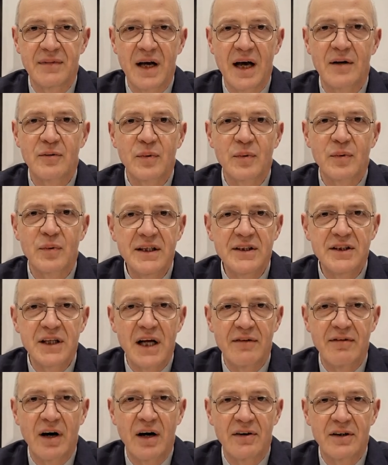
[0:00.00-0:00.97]
and we each
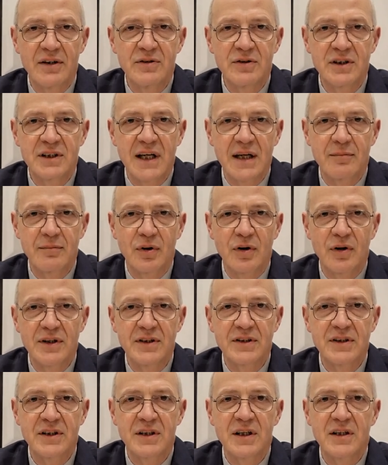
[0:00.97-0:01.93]
have our own set
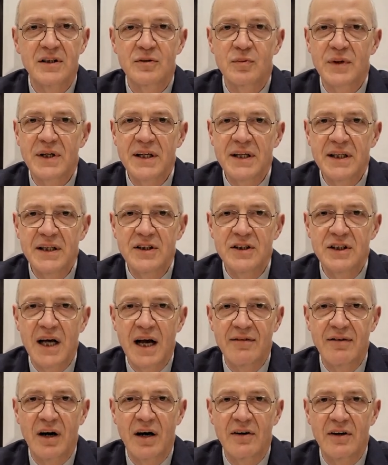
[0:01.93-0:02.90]
points as we each
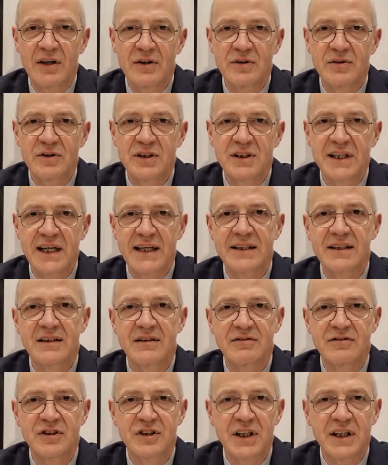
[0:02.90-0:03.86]
have our own set
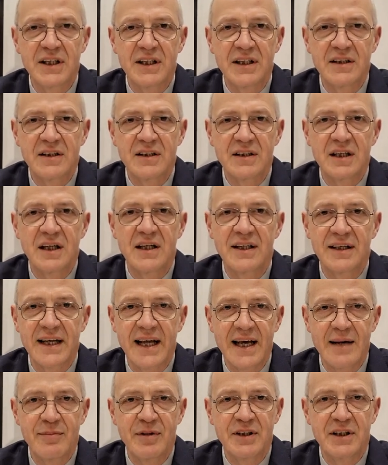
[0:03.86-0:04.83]
of genes and
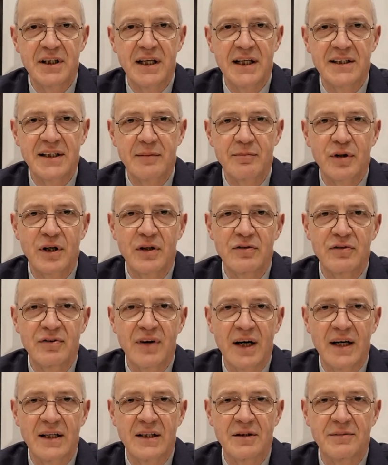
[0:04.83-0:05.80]
epigenetic
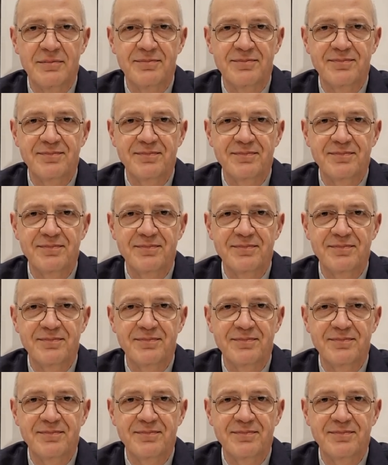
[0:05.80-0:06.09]
profile.